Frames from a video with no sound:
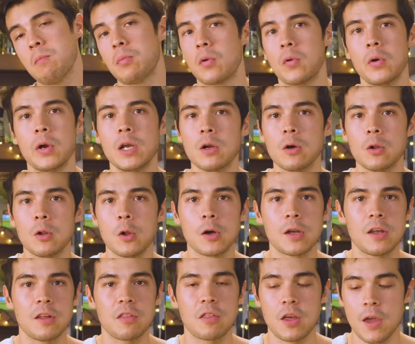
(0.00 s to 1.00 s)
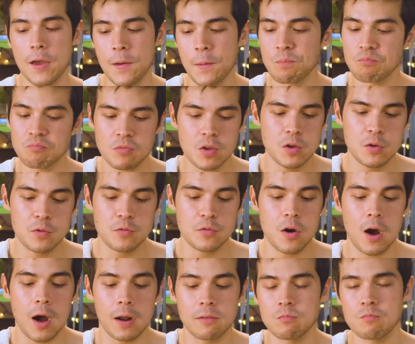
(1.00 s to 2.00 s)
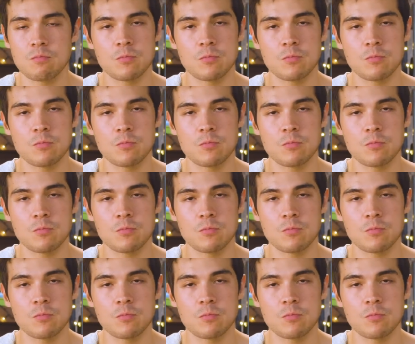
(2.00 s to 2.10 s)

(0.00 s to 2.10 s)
burrito looking thing, and you've got